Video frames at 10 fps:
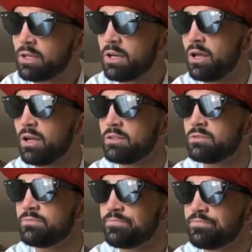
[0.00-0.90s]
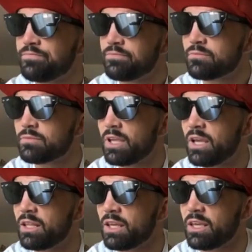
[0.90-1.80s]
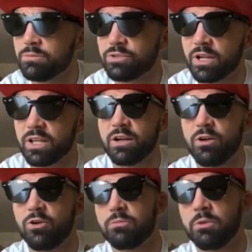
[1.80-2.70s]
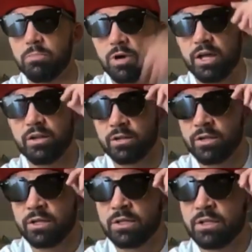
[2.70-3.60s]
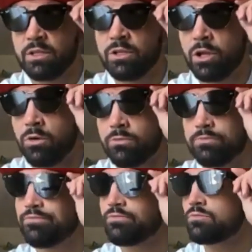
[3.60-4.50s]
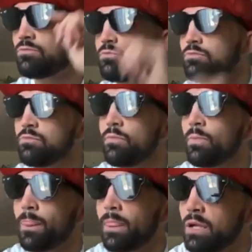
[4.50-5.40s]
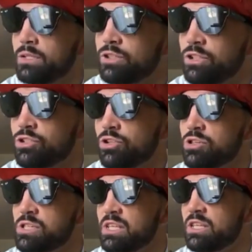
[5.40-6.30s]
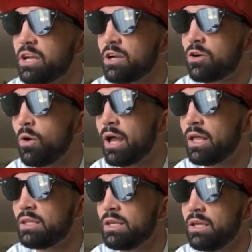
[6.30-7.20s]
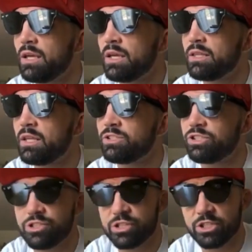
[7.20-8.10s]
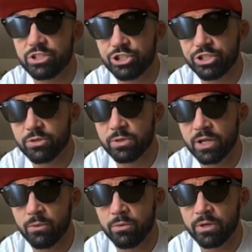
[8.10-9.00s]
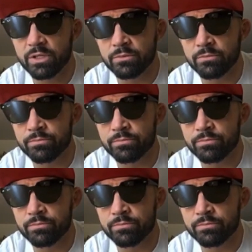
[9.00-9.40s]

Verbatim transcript: And oh. yeah, they keep trying to get a hold of me. But you know, she's just gonna sit there quietly, and then she's gonna cheer when I win.